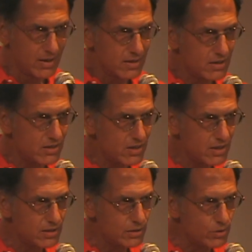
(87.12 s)
Does
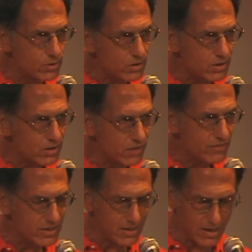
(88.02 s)
the allure of
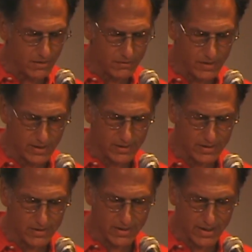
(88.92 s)
the
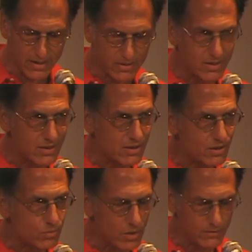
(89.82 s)
nonviolent
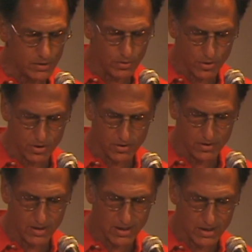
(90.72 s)
anarchist revolution
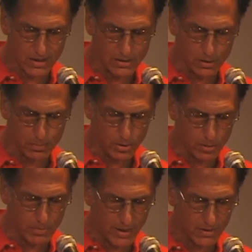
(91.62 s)
still pull
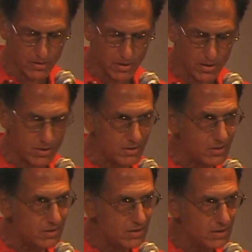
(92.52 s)
back the
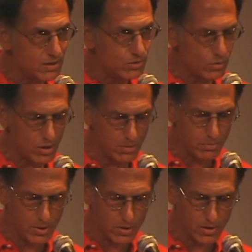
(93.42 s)
curtain to the
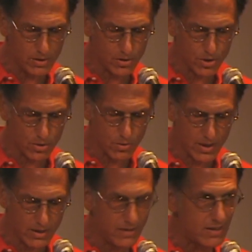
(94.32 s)
imperial
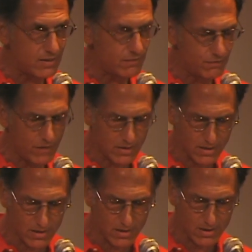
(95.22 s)
charade that infects
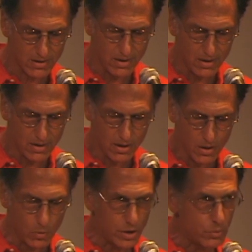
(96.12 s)
us,
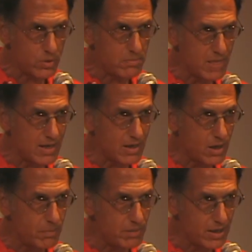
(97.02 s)
whether we make
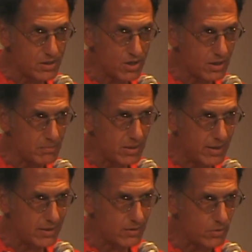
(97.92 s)
our paycheck
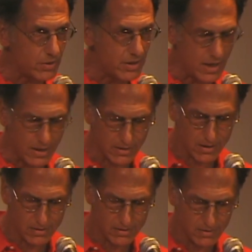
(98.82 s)
by it or not?